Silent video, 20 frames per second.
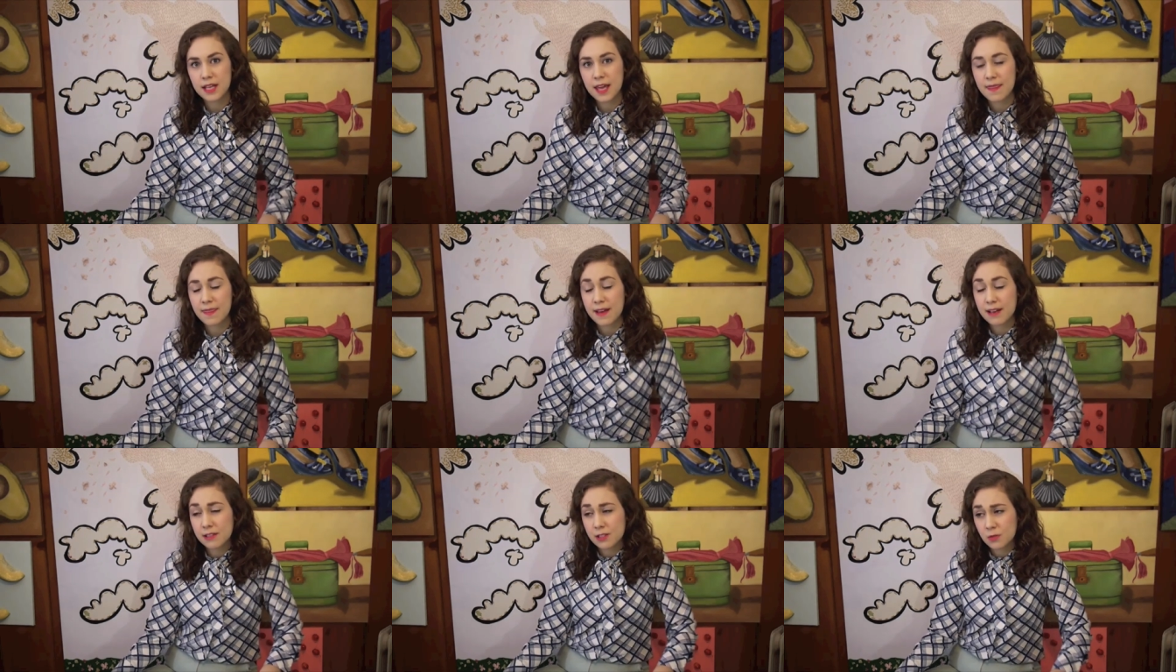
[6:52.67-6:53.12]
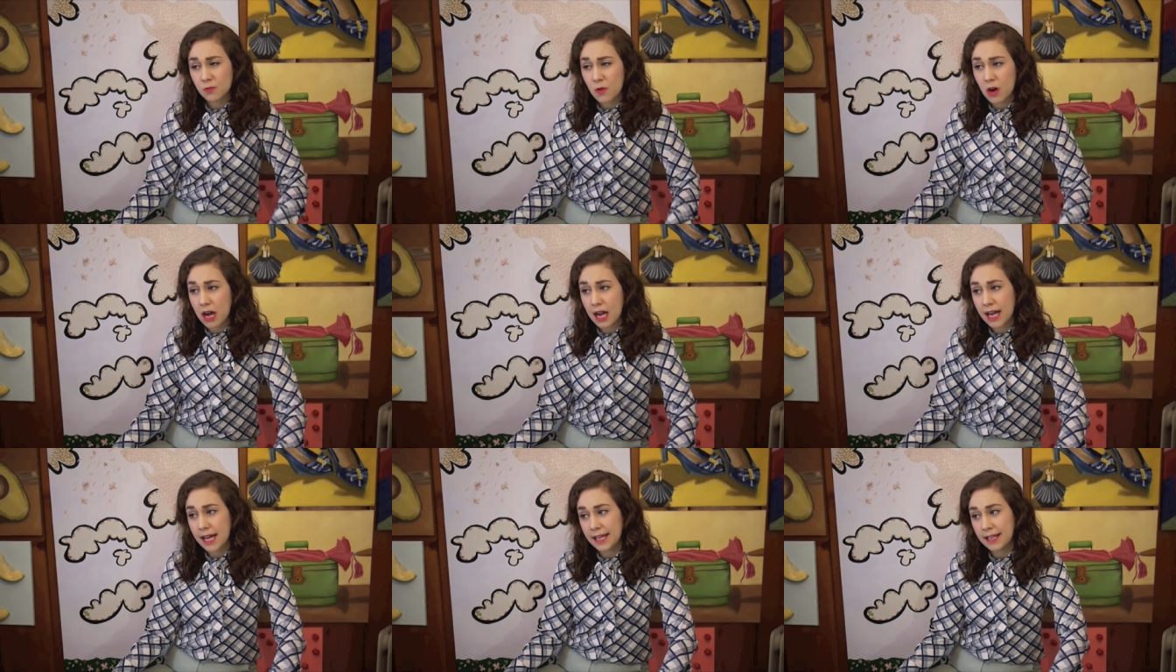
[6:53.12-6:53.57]
and that's
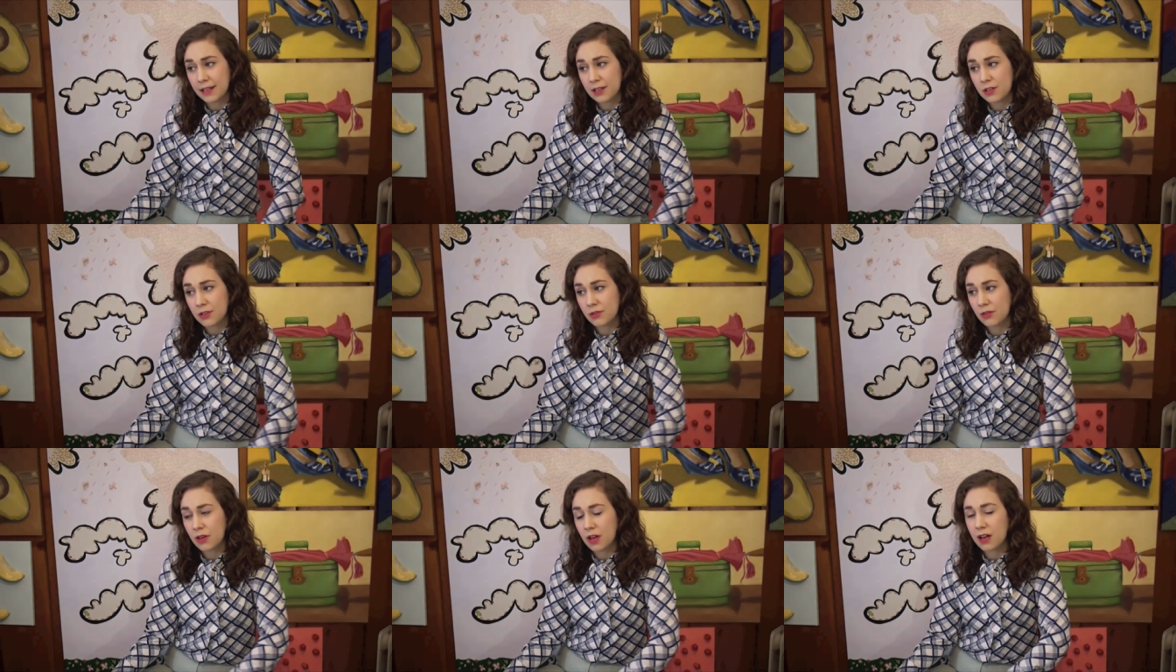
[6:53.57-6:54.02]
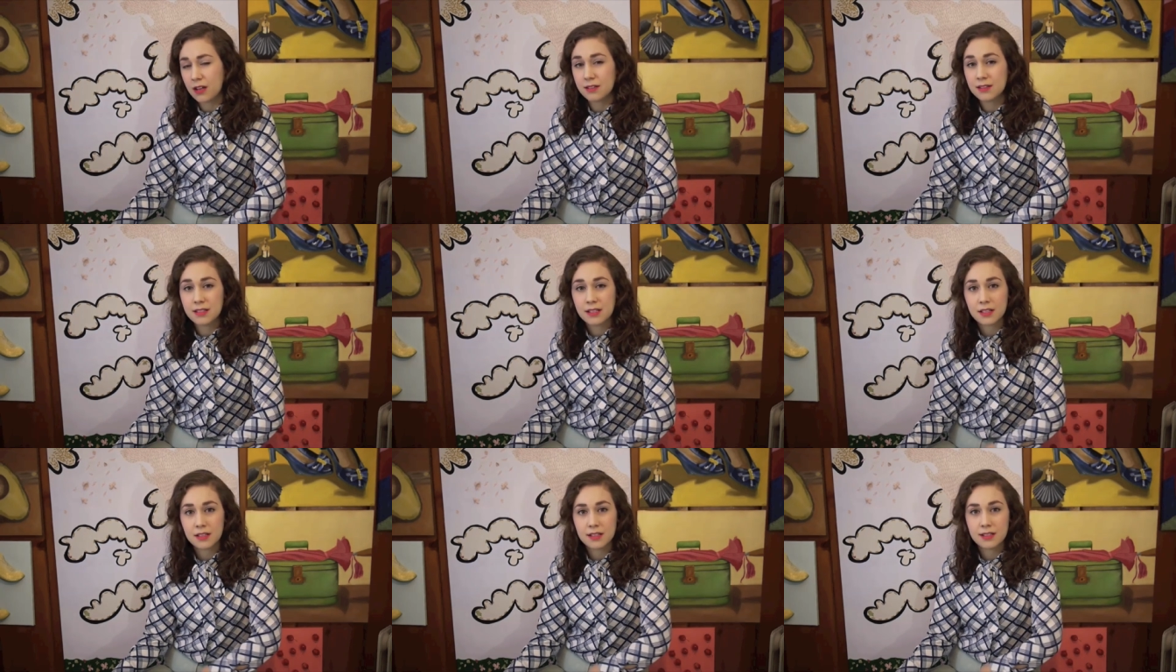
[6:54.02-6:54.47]
why you'll
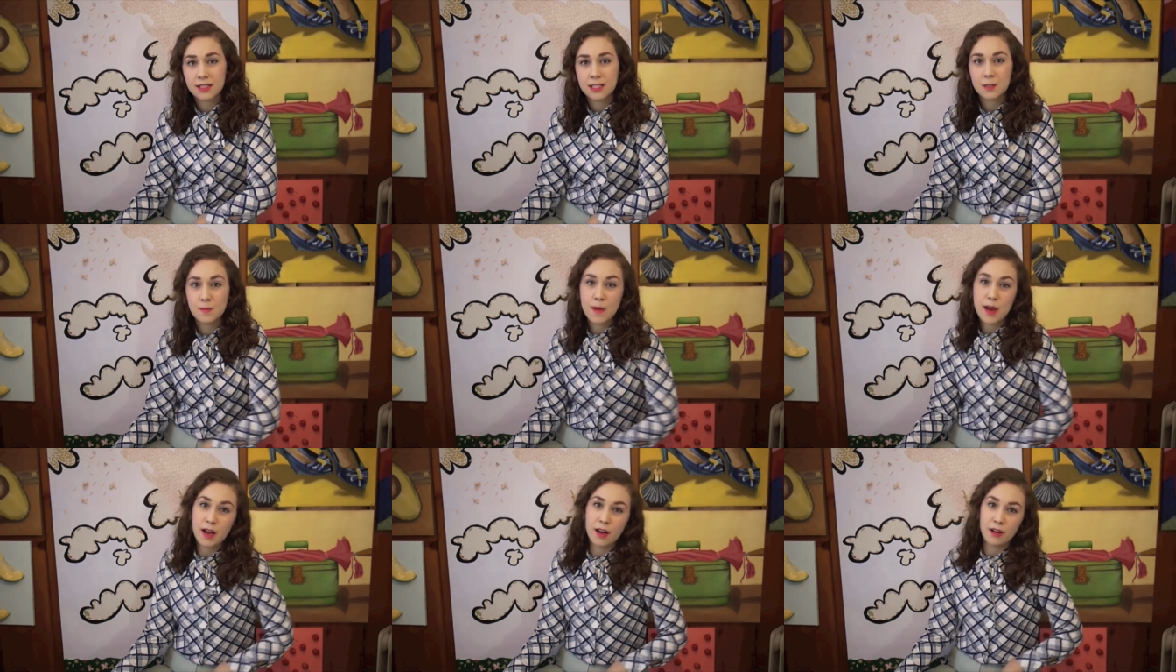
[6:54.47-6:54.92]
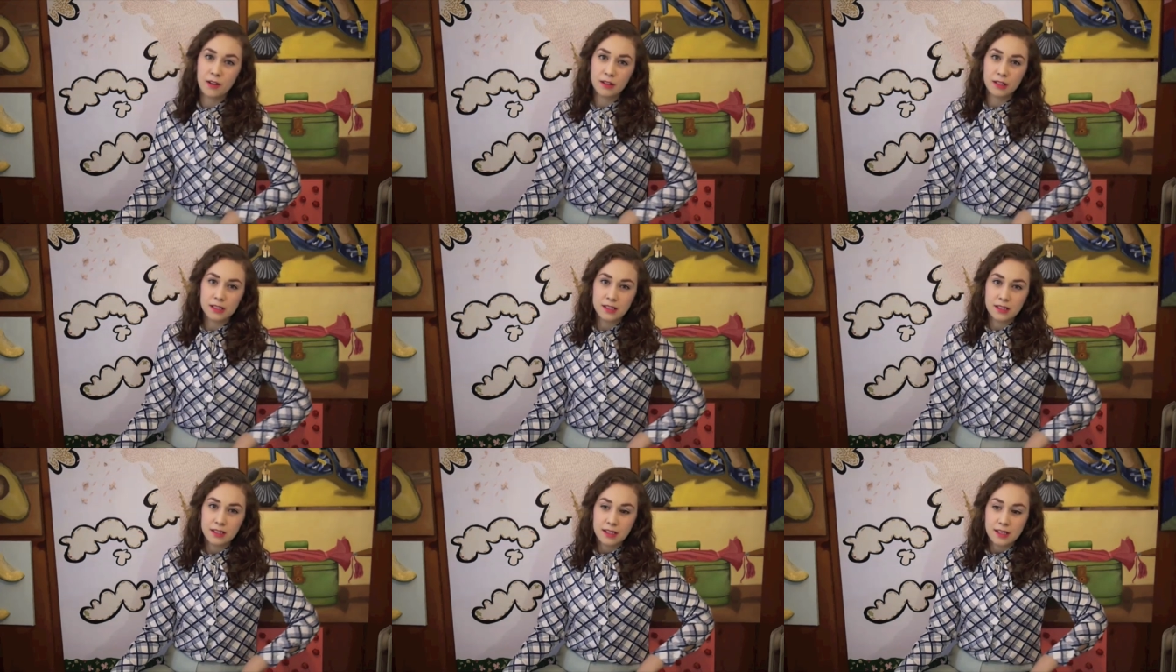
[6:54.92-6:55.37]
constantly smell
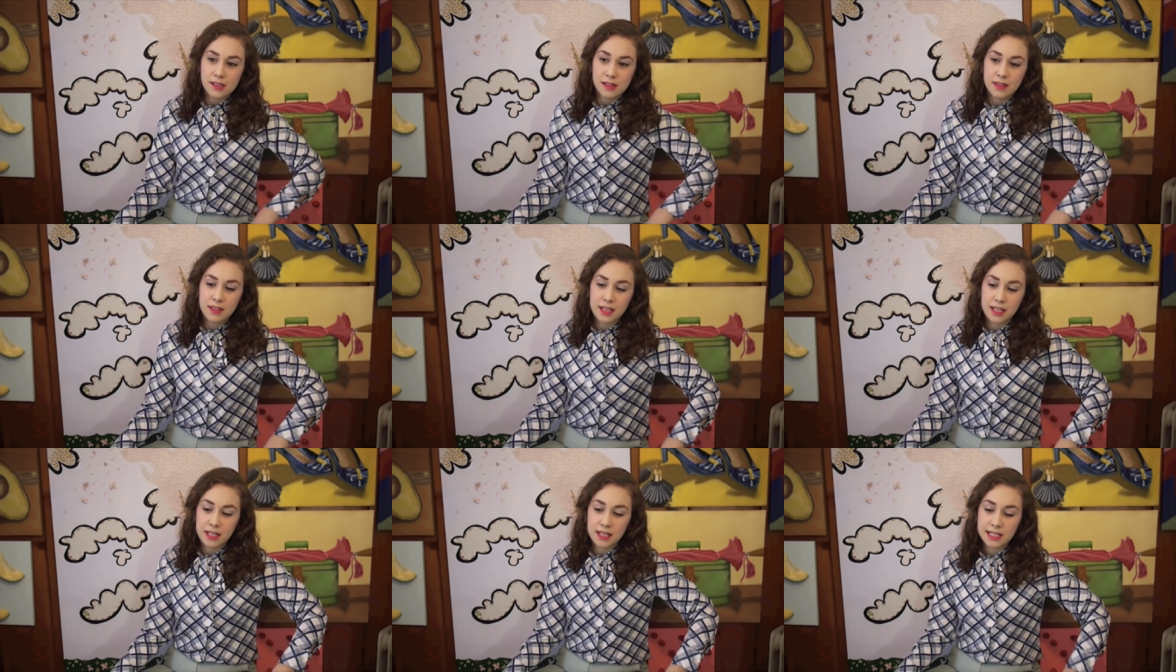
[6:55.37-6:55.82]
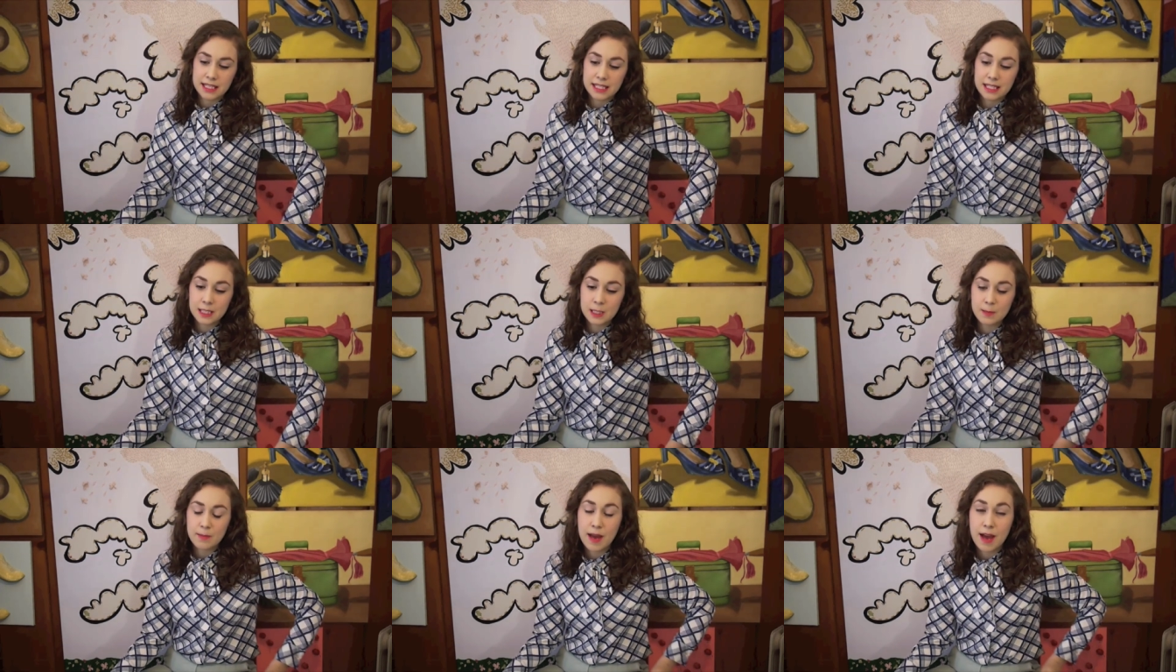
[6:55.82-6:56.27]
the
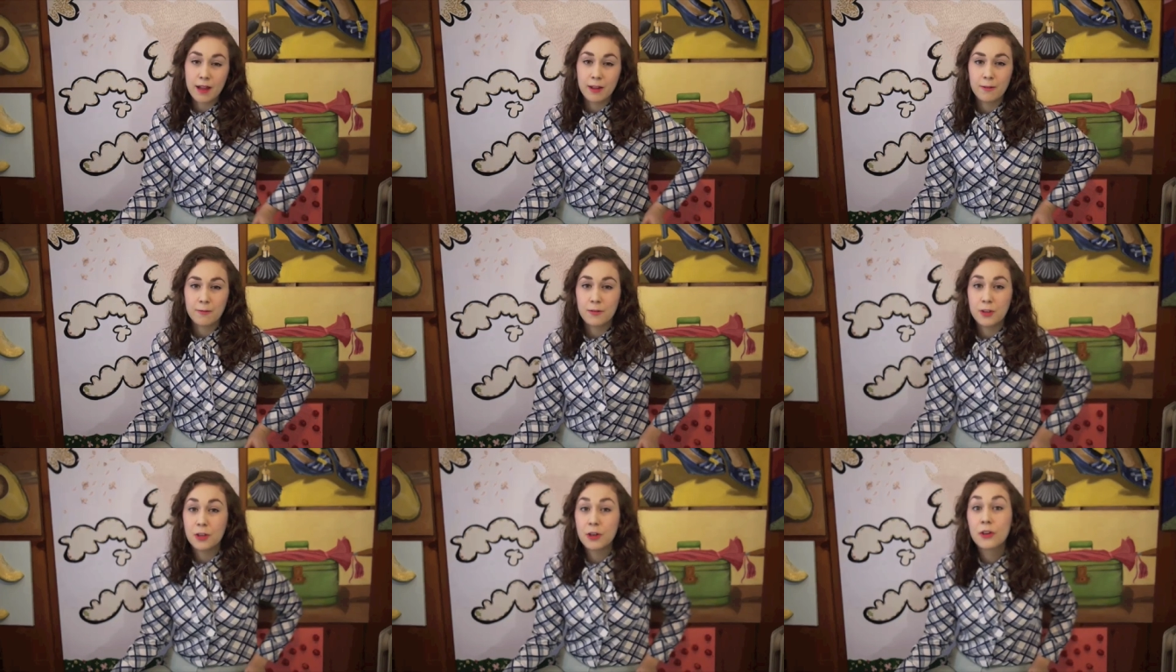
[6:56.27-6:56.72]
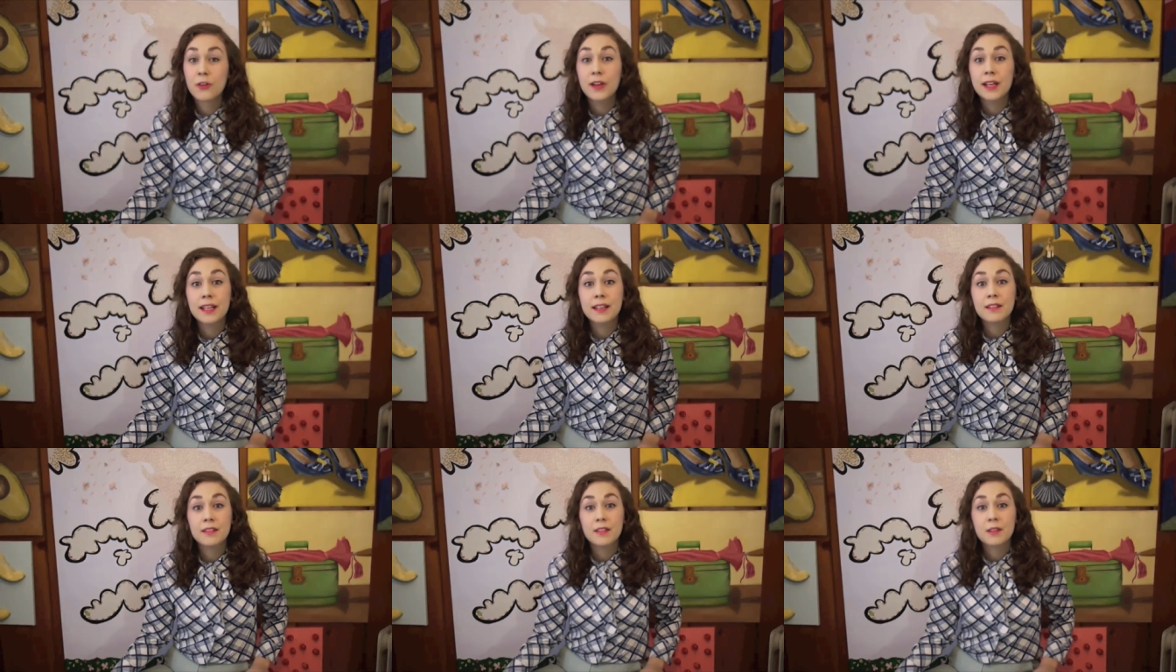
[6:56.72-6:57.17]
smell of
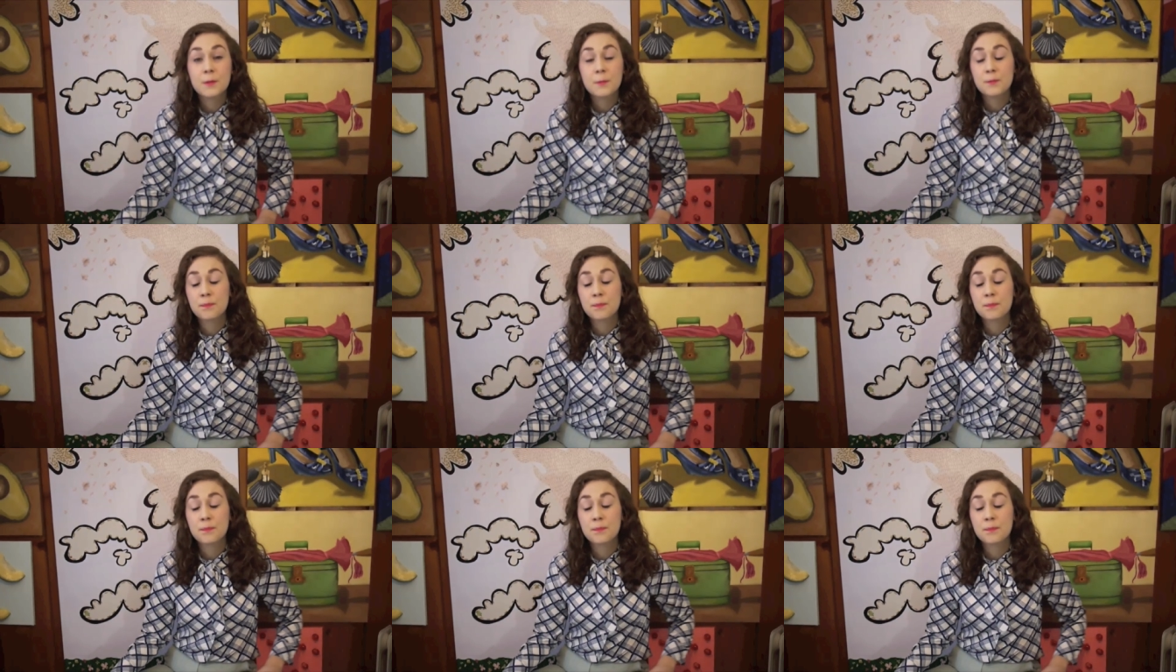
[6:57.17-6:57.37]
urine,